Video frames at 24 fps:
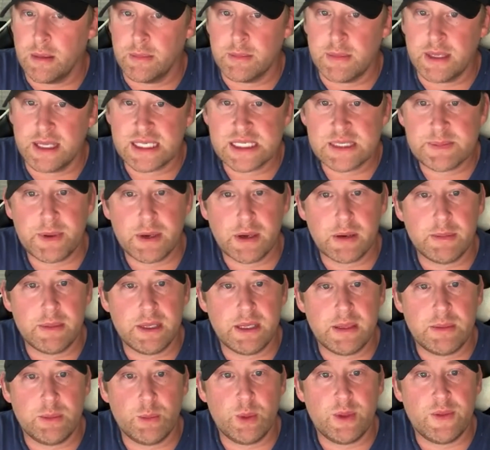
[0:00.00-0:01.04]

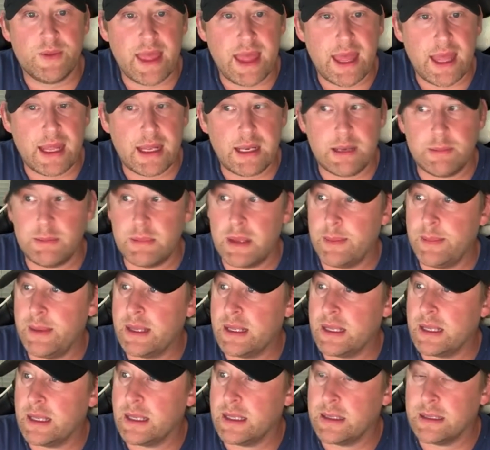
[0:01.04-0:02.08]
experiment with that, and maybe
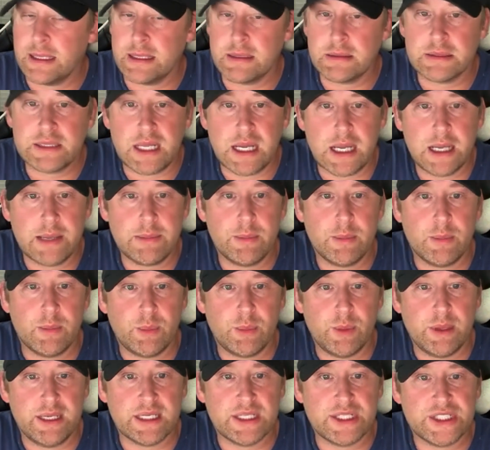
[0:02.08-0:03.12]
a later time
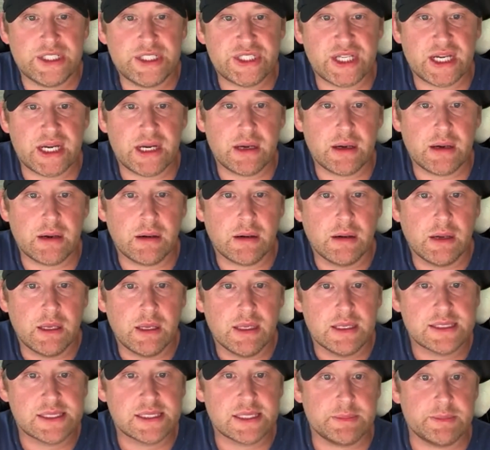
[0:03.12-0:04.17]
we can share
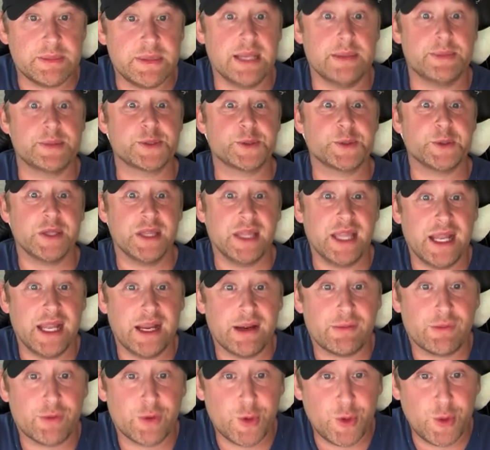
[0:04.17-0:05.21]
some tips on
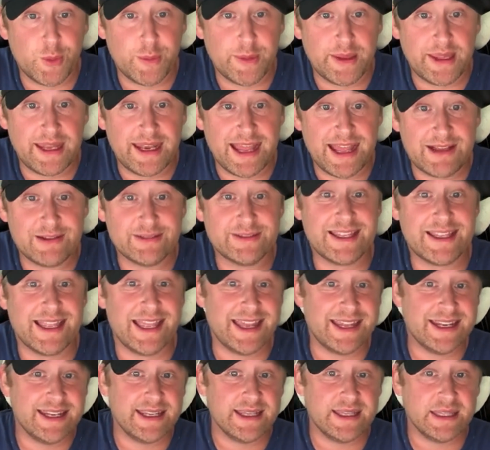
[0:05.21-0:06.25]
Lightroom and how to
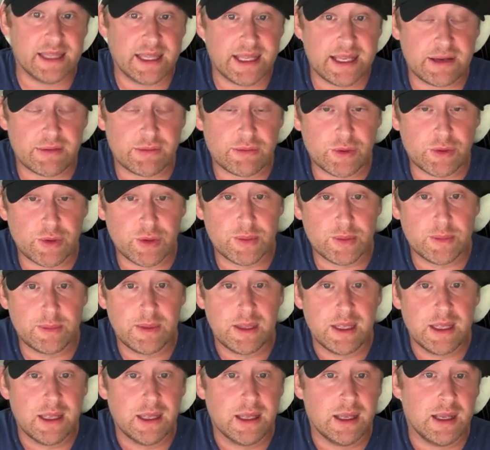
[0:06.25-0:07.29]
edit in Lightroom.
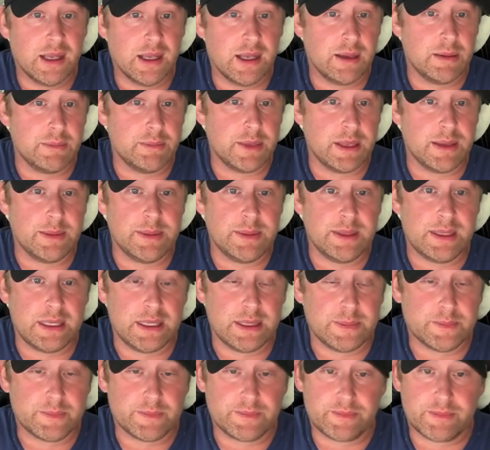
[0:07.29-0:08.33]

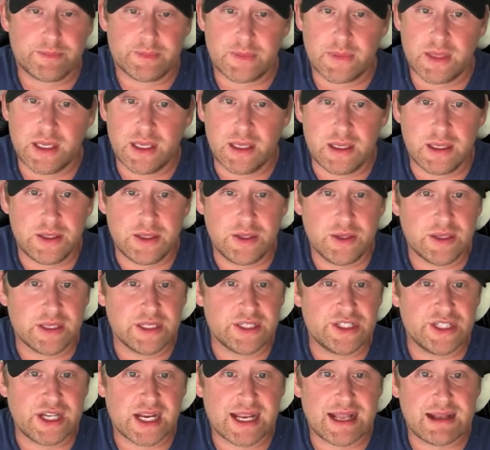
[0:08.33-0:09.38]
Maybe you can
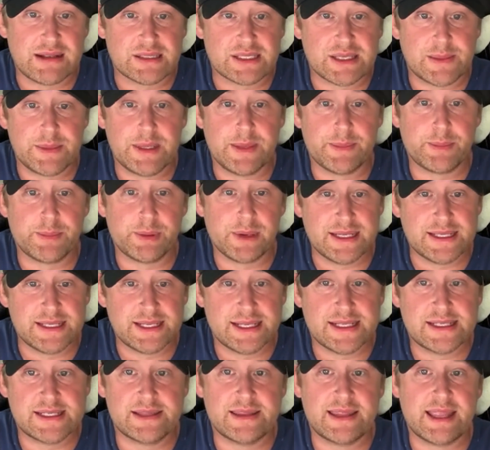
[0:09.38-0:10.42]
check out some of the
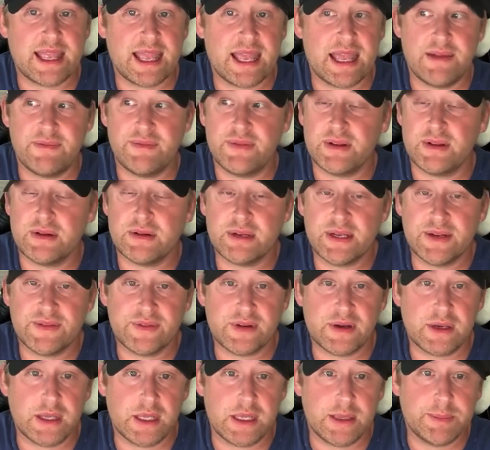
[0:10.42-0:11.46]
presets that they have. There are
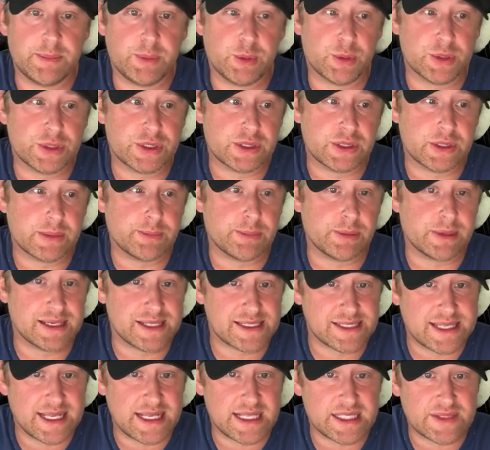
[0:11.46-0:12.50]
different portrait
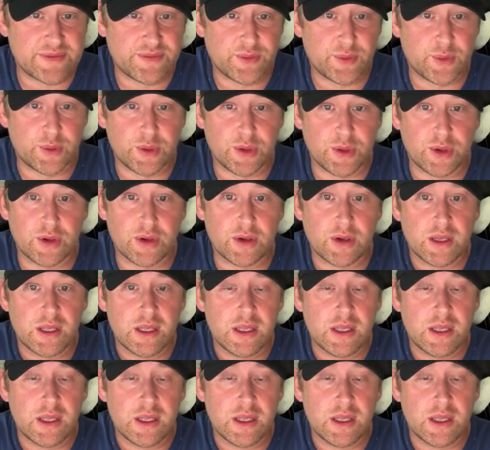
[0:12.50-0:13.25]
presets for